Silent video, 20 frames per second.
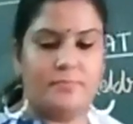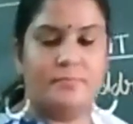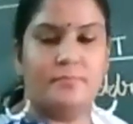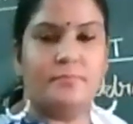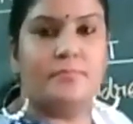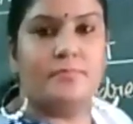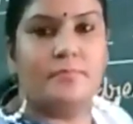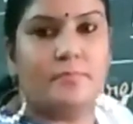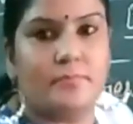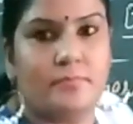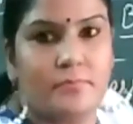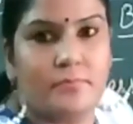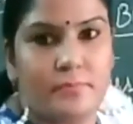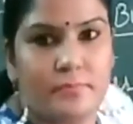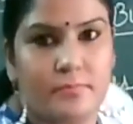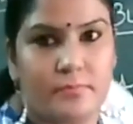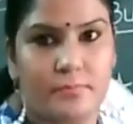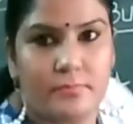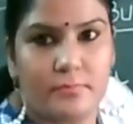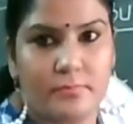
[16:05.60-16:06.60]

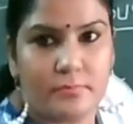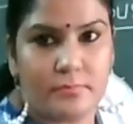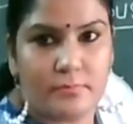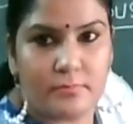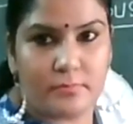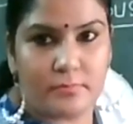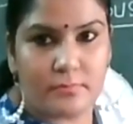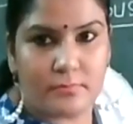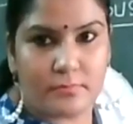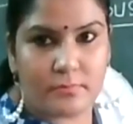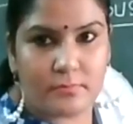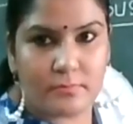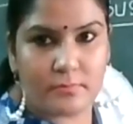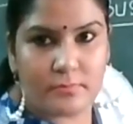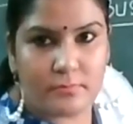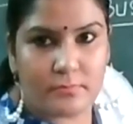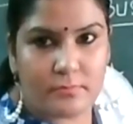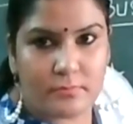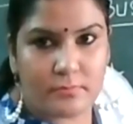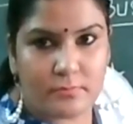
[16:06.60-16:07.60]

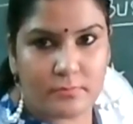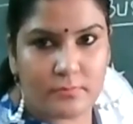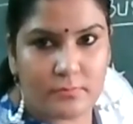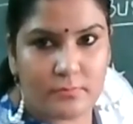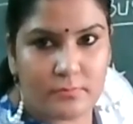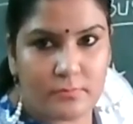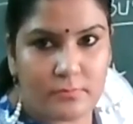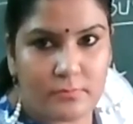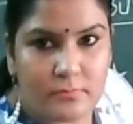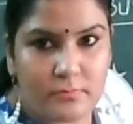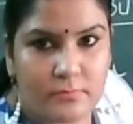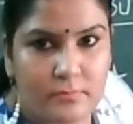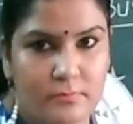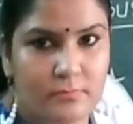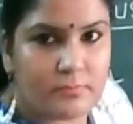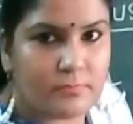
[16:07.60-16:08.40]
No one is speaking in this clip.